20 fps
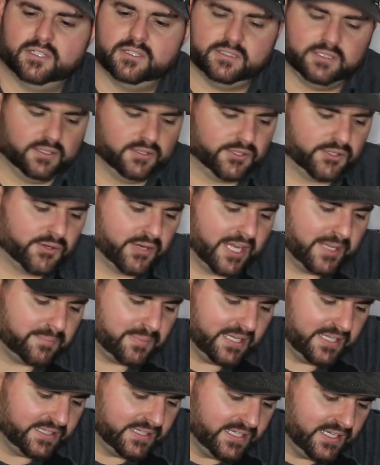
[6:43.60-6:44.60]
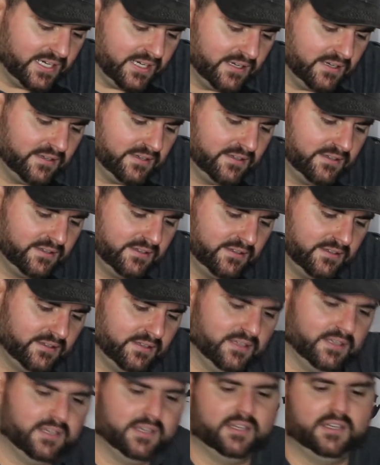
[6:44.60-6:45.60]
crankbait there.
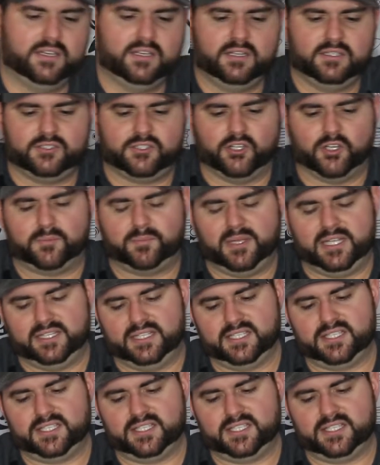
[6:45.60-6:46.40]
Jerkbait.